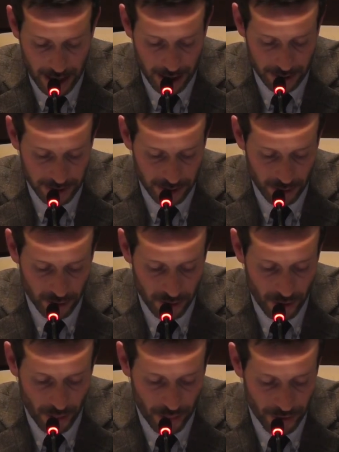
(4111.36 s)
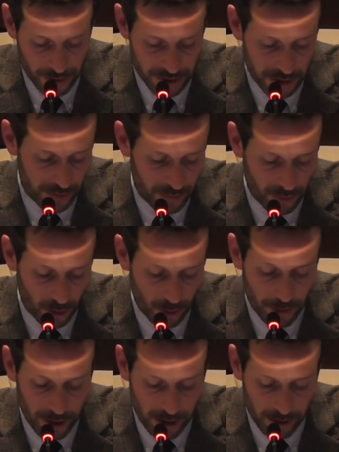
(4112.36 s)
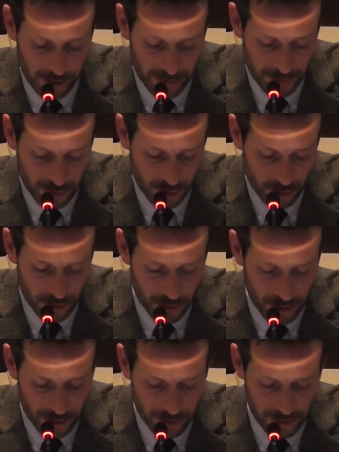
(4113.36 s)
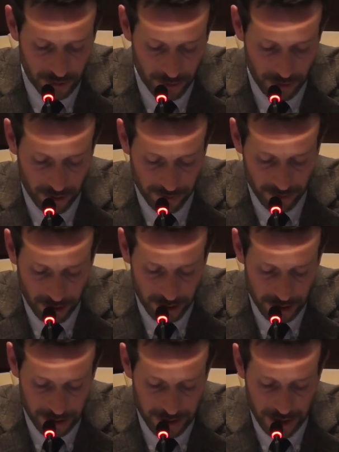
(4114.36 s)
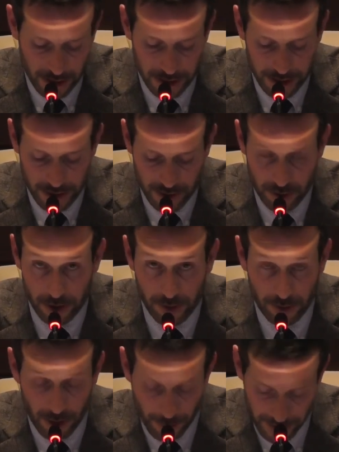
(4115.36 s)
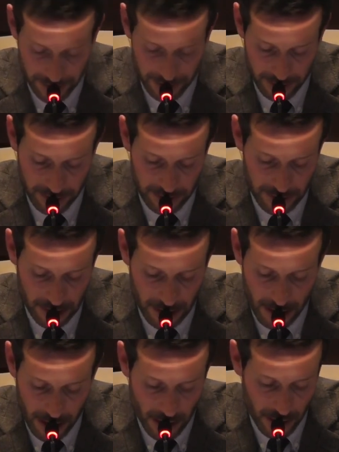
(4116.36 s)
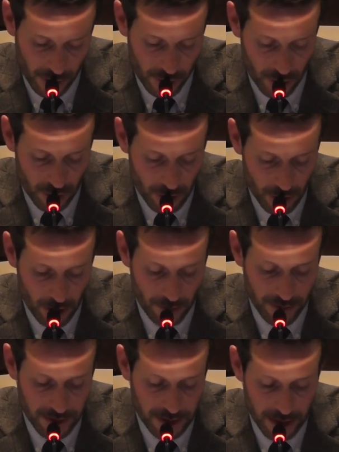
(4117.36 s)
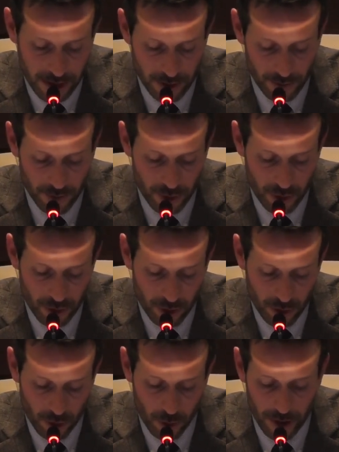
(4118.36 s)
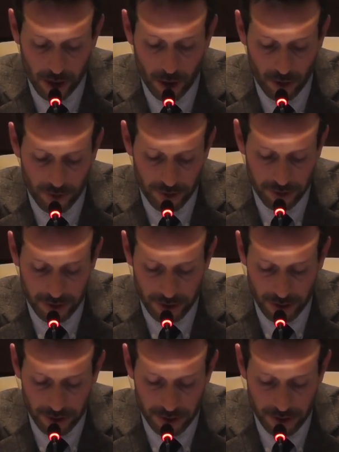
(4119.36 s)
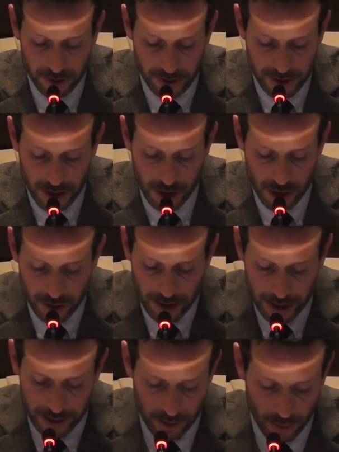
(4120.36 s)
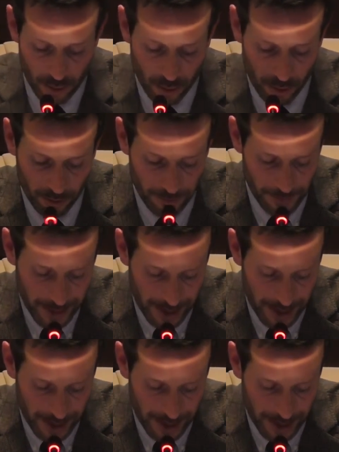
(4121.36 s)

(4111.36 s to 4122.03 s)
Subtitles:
Article 34, paragraph 2, the renvoi, declinatory of competence, the law of the state of New York will govern the succession as a whole.